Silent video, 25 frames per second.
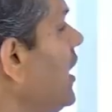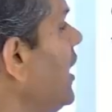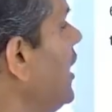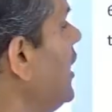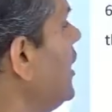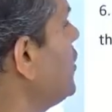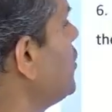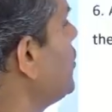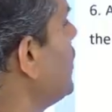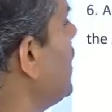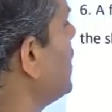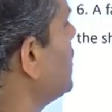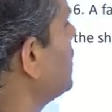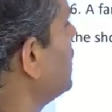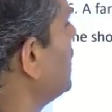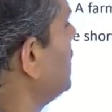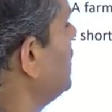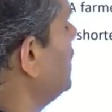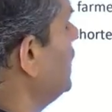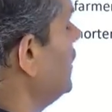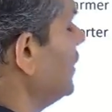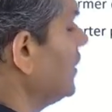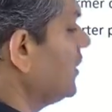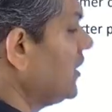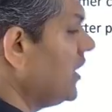introduction.
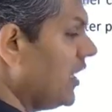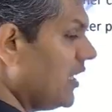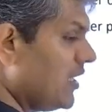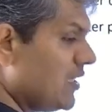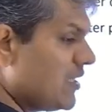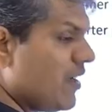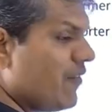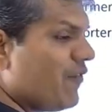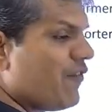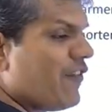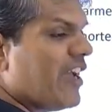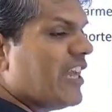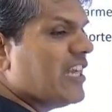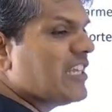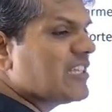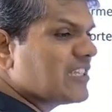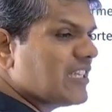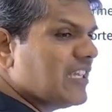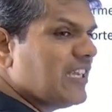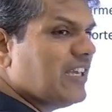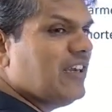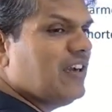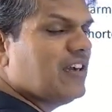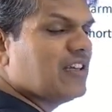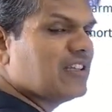There is a
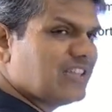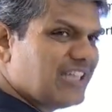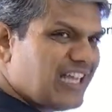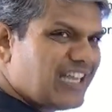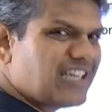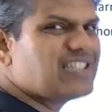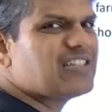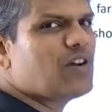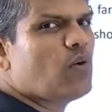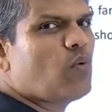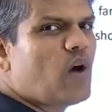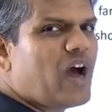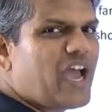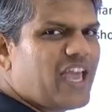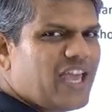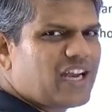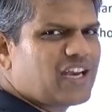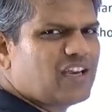fencing, there is a wire.